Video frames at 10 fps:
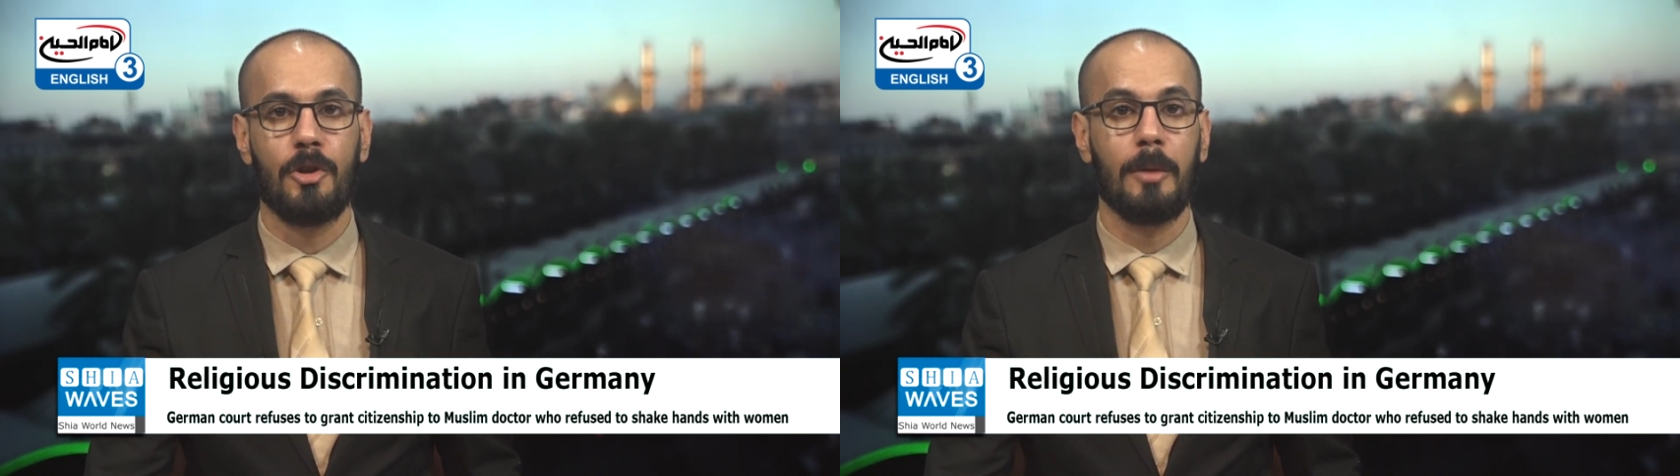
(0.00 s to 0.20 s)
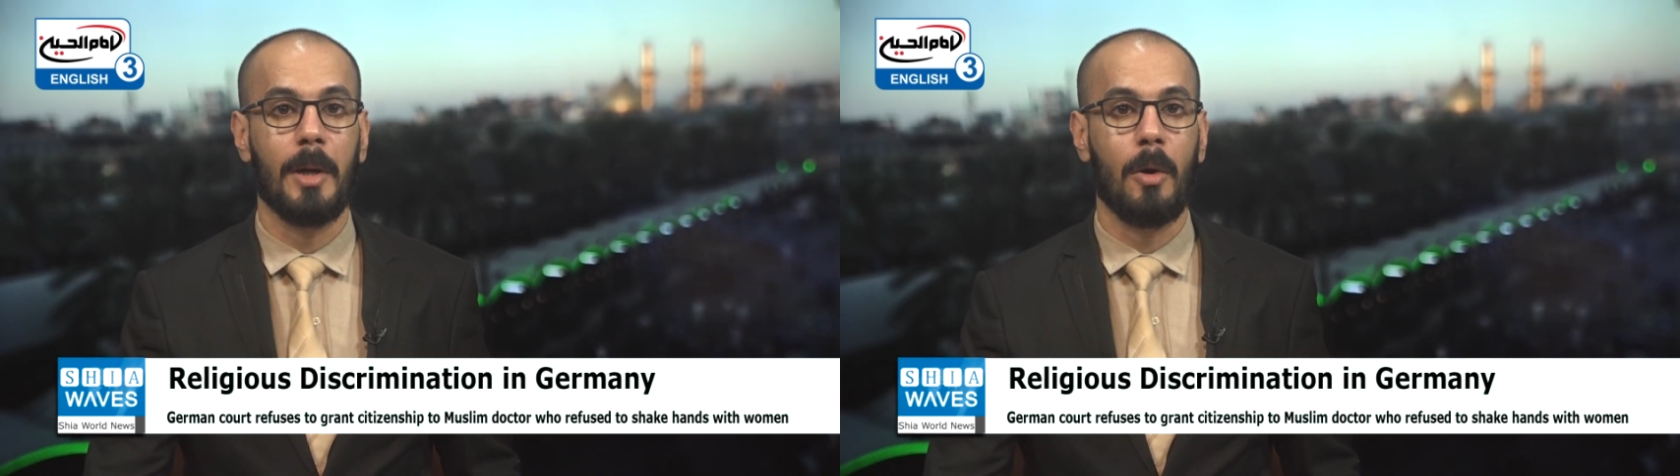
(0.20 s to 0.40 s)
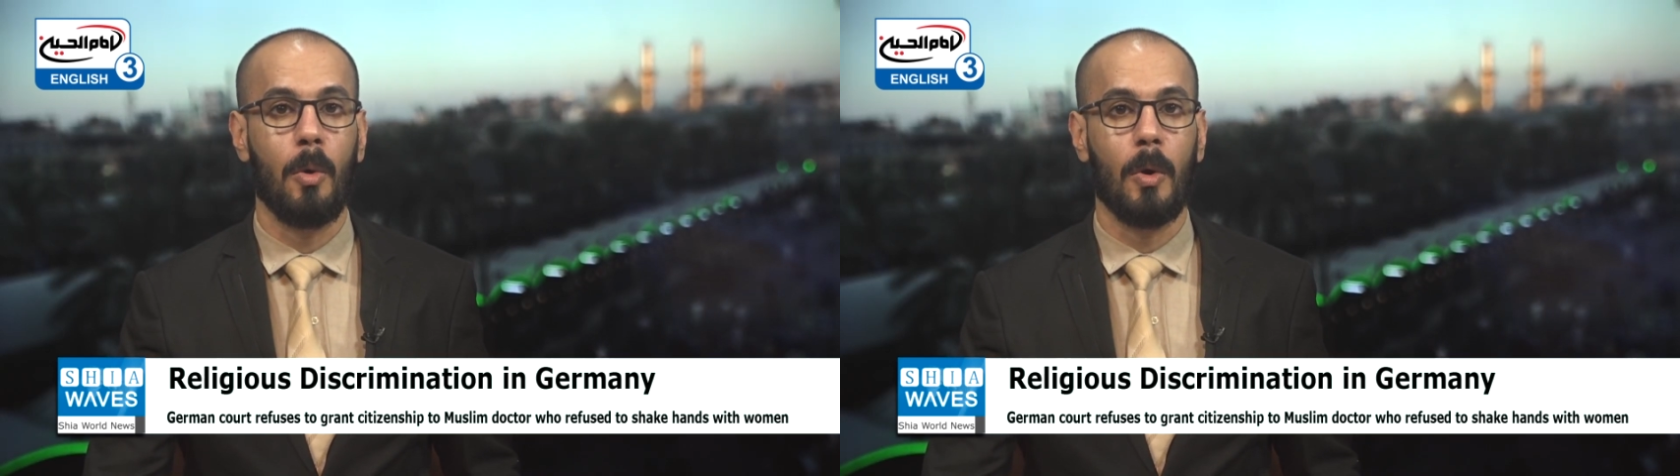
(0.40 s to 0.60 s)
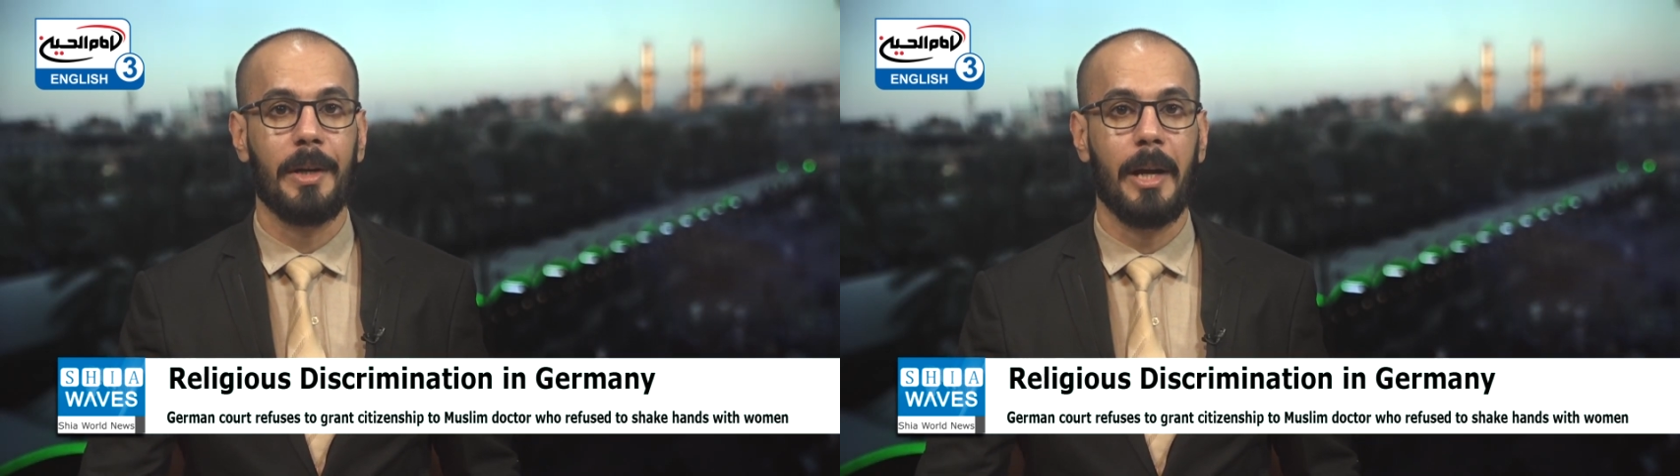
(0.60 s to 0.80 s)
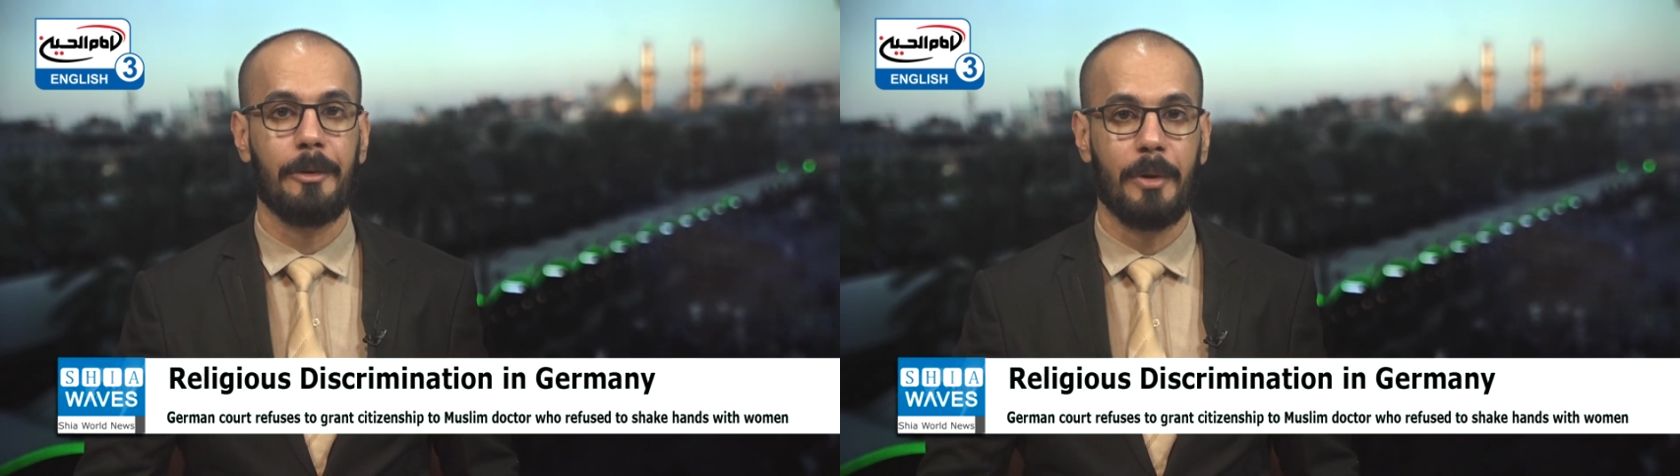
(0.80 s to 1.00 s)
German
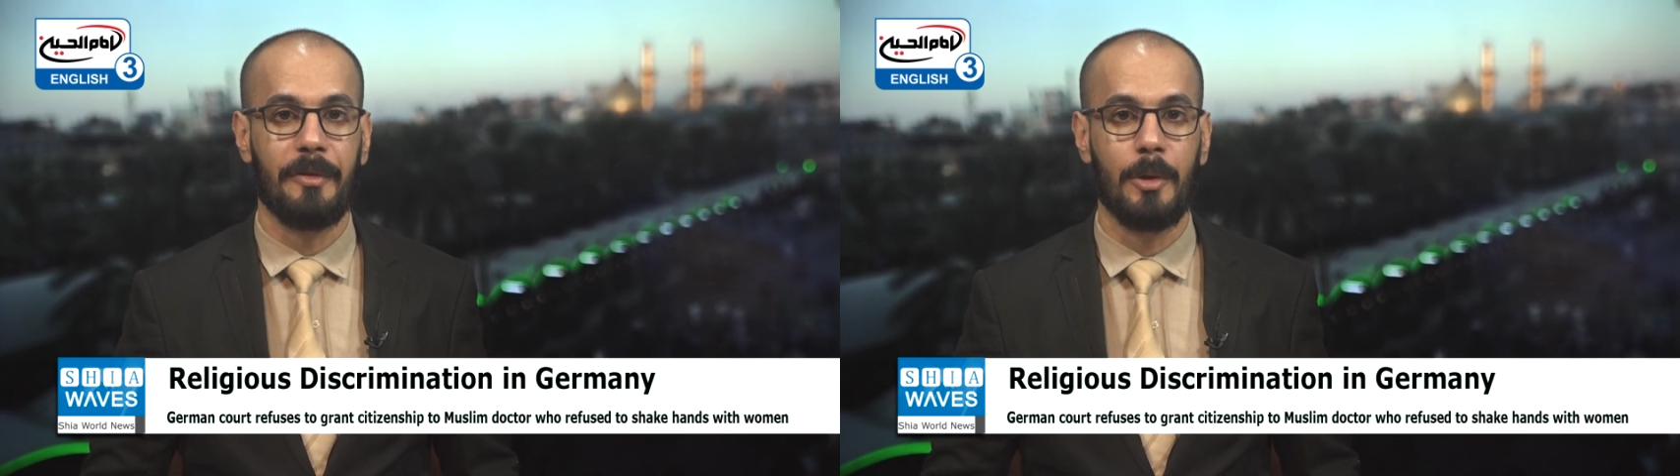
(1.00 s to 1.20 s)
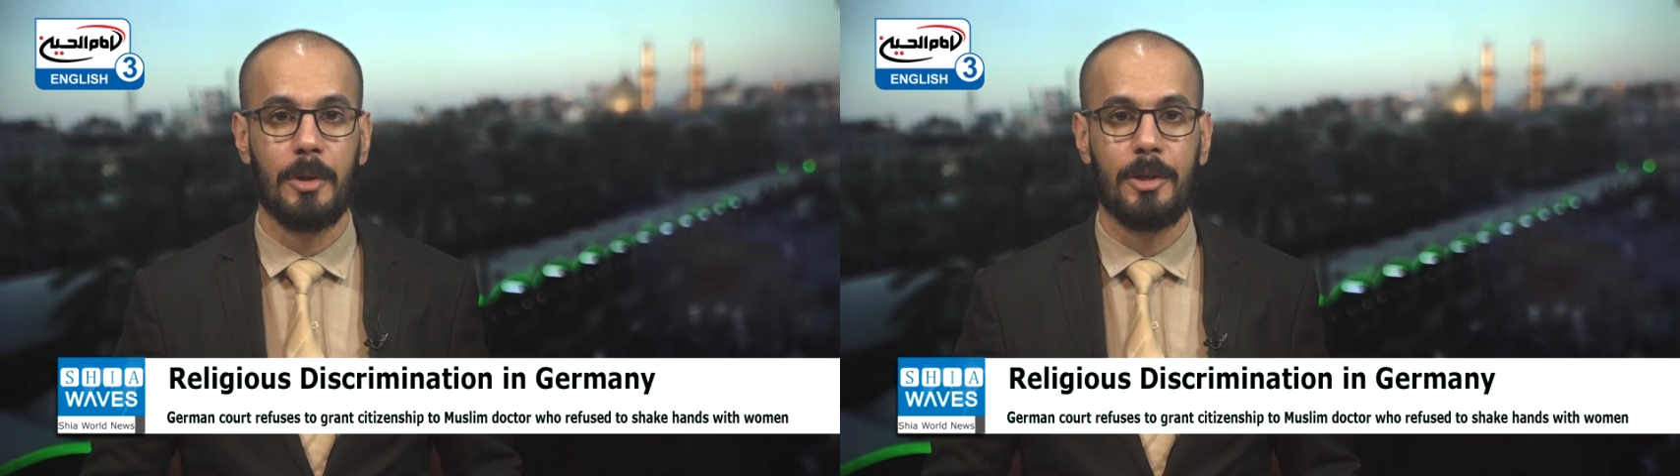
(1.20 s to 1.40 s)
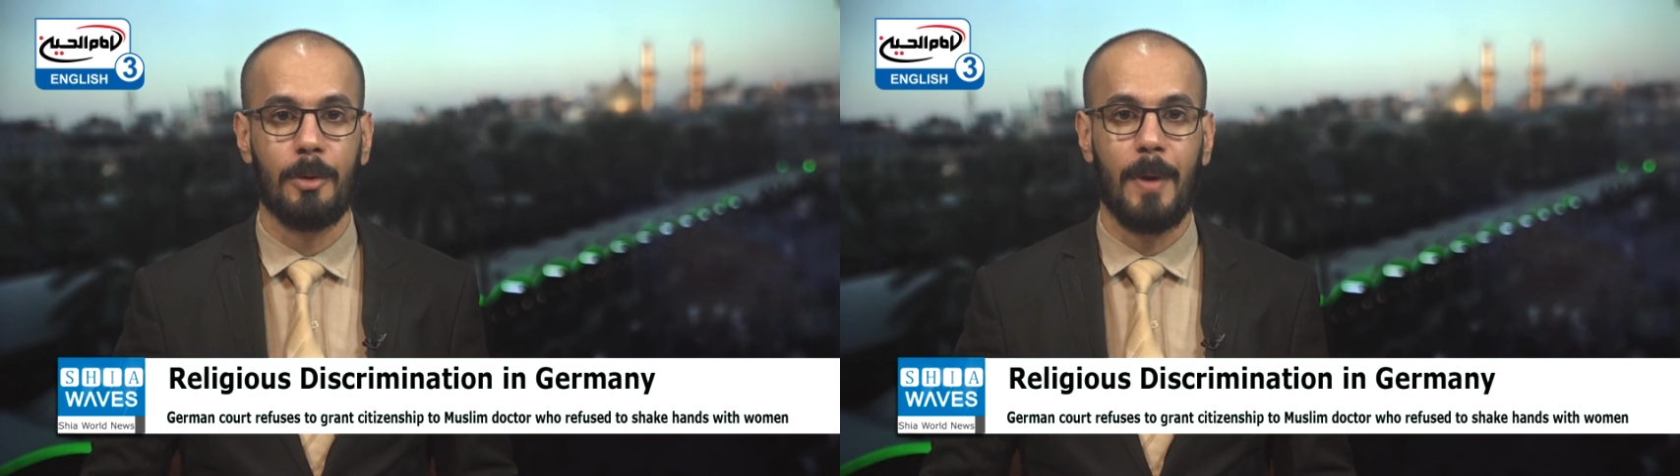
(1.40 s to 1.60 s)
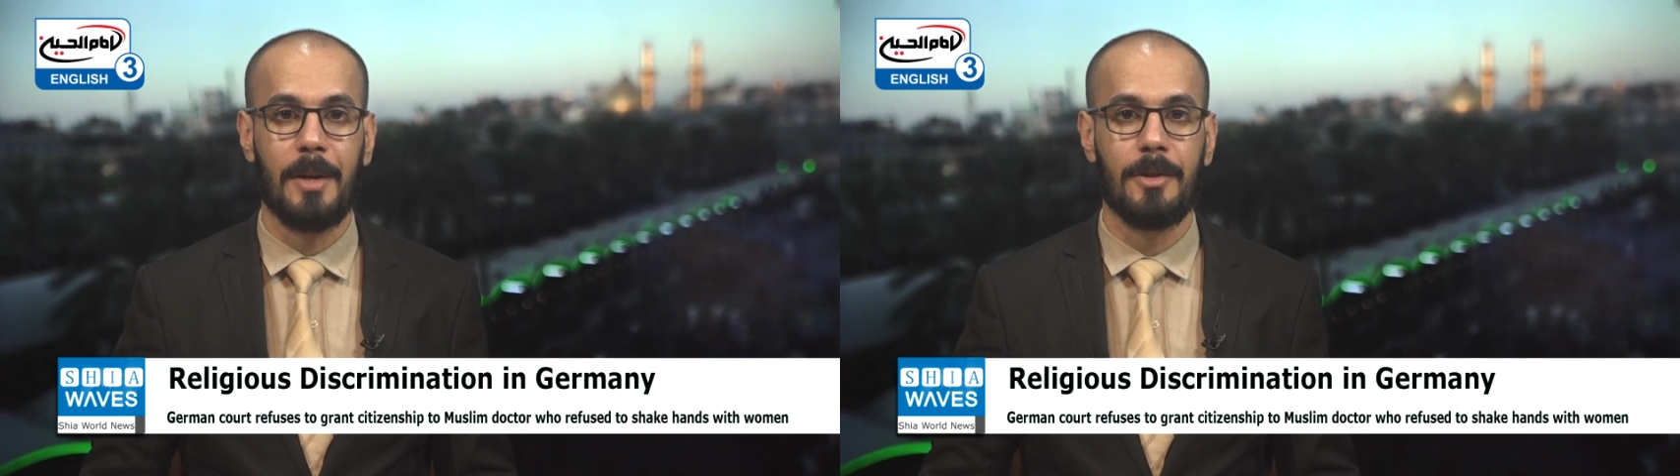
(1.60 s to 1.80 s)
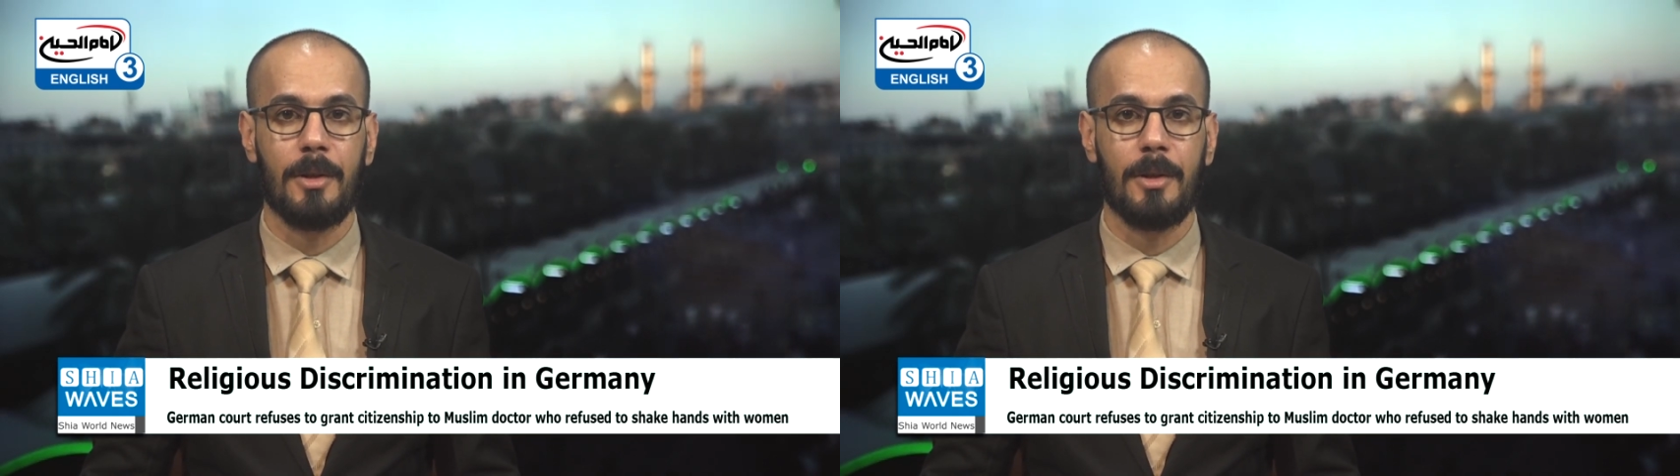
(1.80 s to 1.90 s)
court had refused to grant